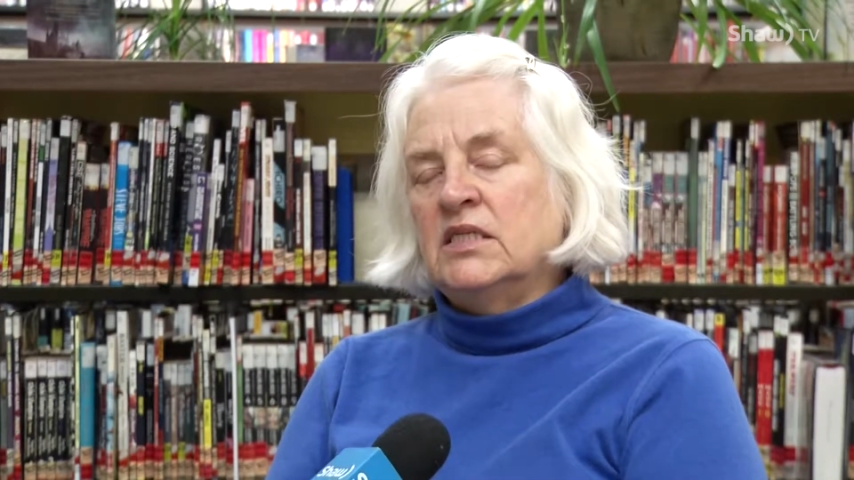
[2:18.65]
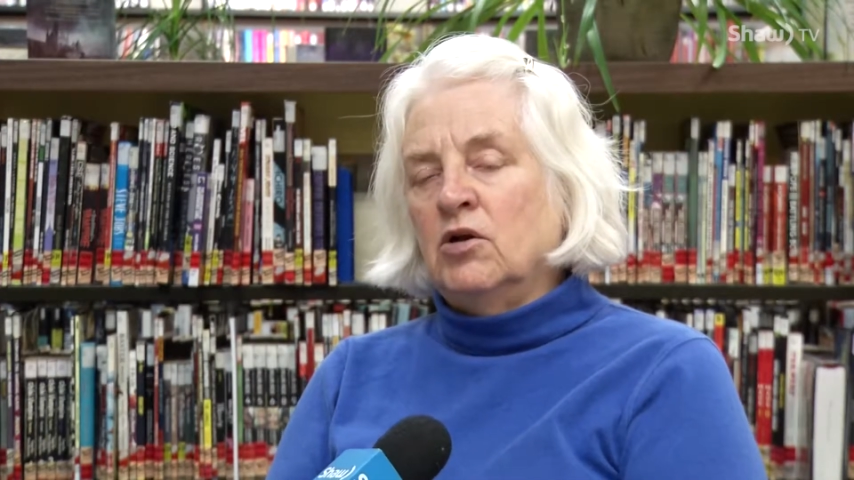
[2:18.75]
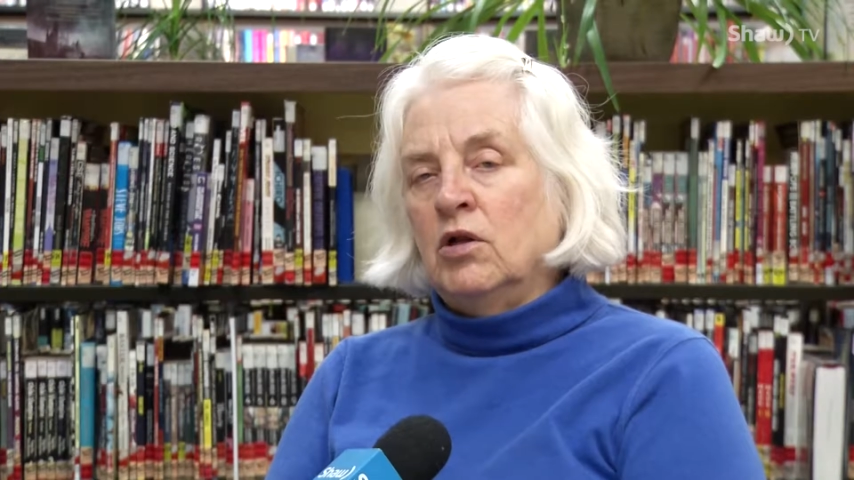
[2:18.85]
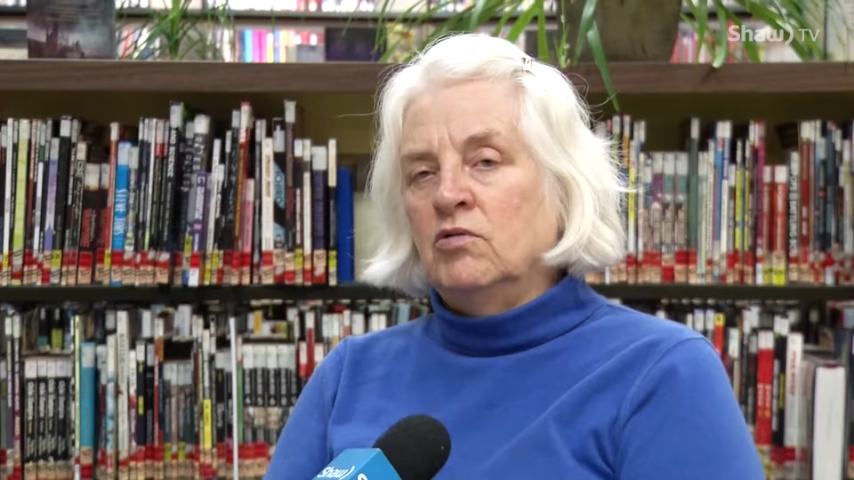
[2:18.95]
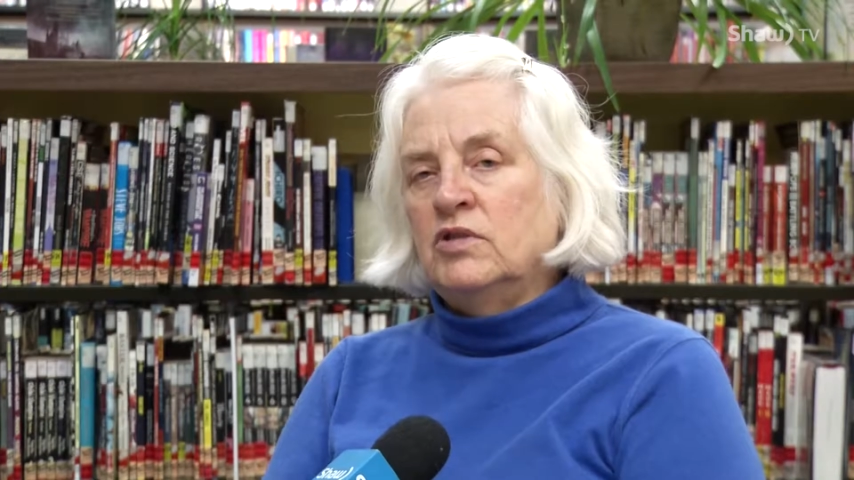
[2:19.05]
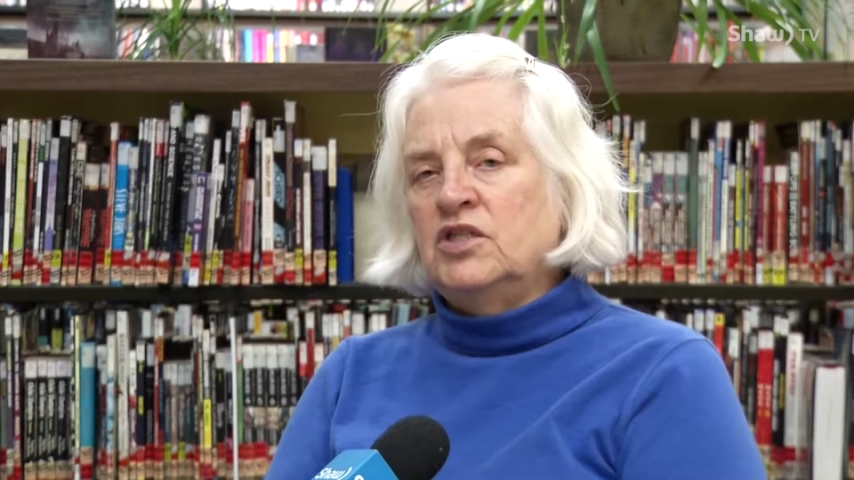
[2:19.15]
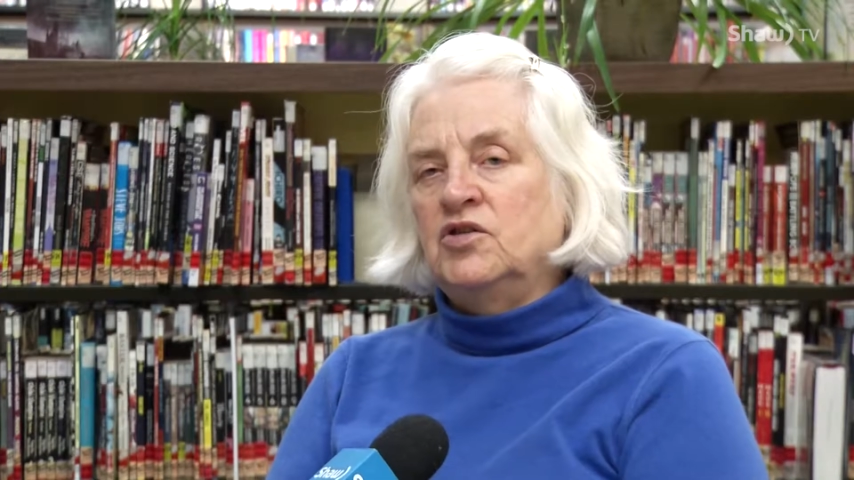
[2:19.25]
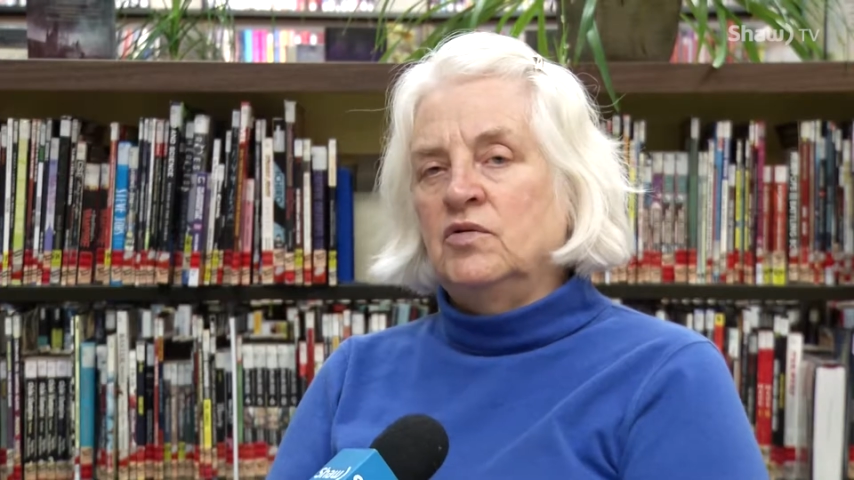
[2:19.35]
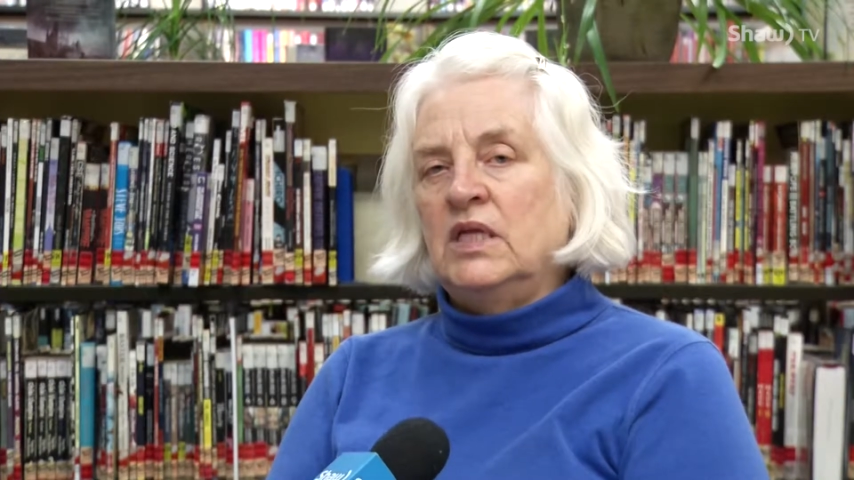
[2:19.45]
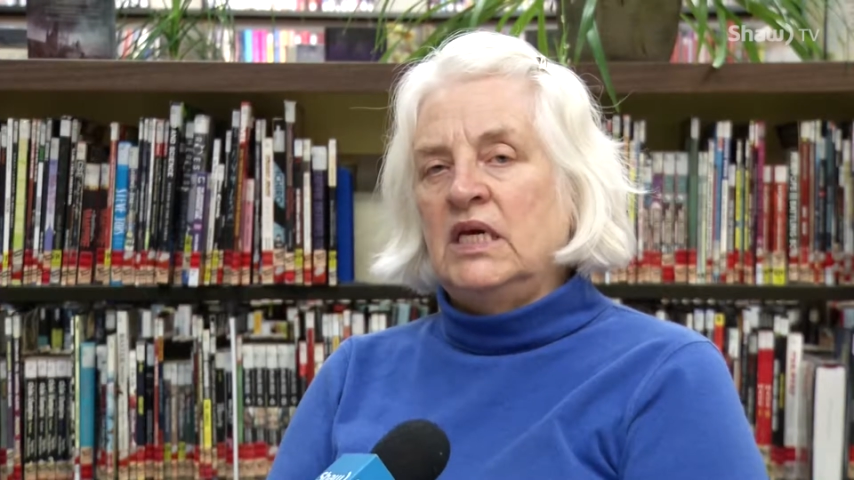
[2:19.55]
close
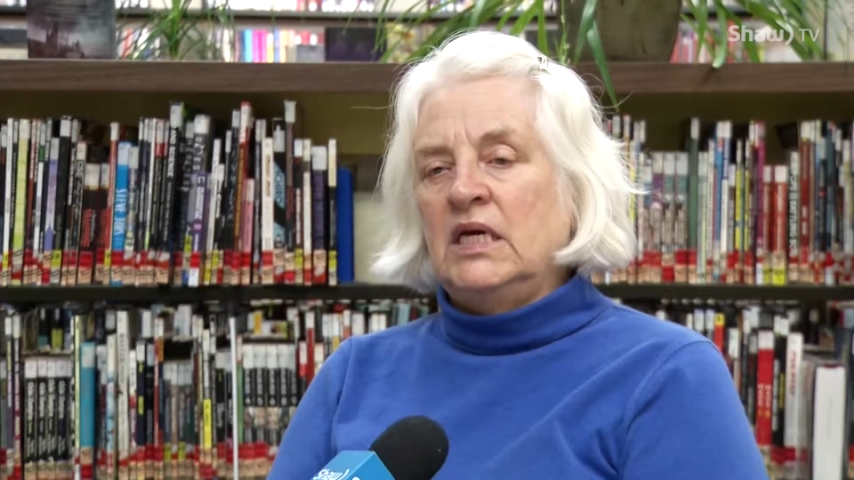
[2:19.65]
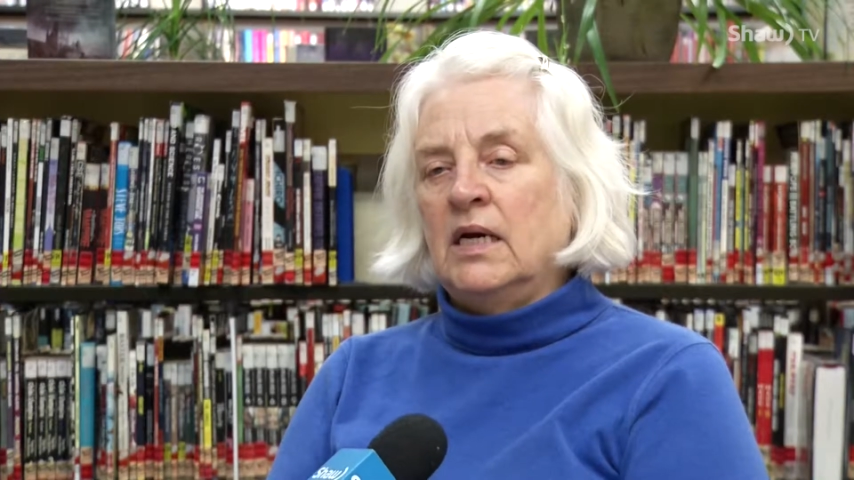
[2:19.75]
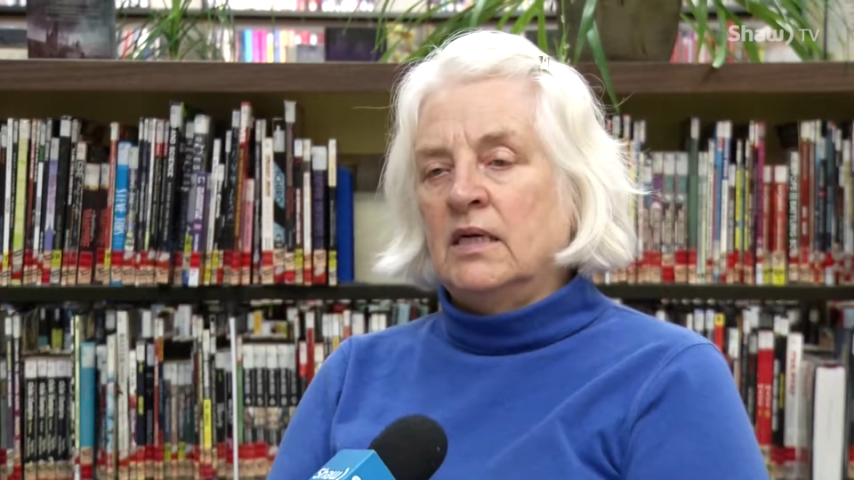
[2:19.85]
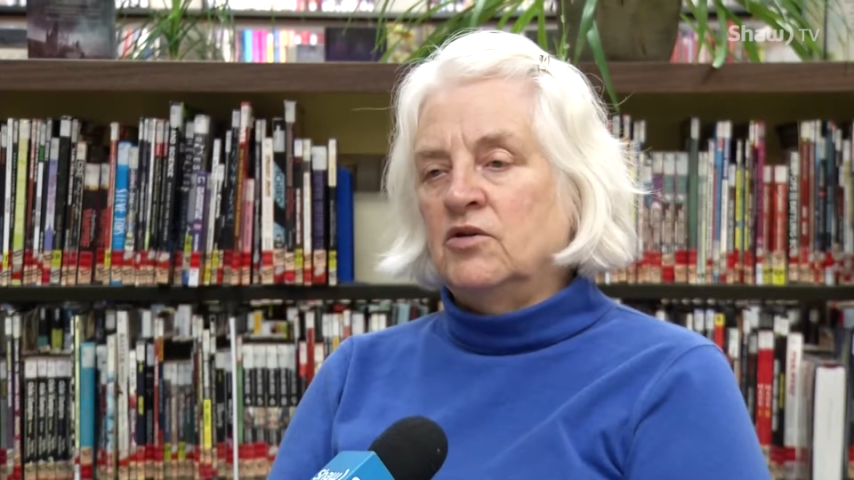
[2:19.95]
to the